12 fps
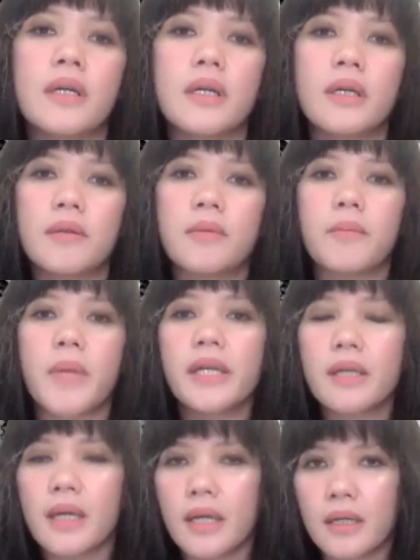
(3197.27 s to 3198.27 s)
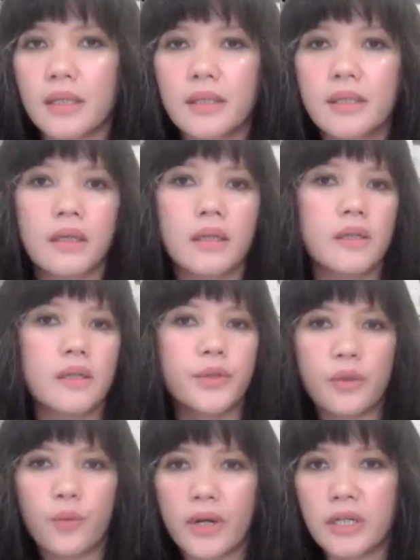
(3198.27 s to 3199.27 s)
in my case, Rode
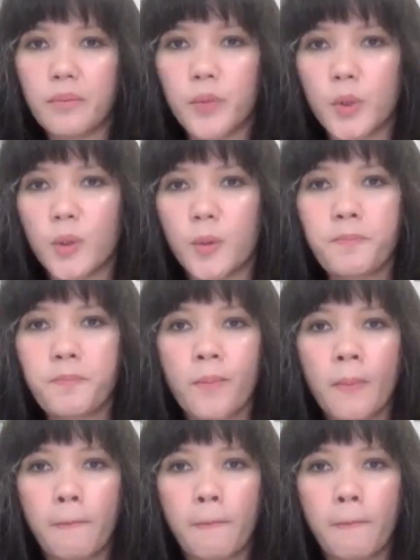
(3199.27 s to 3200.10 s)
Wanimbo,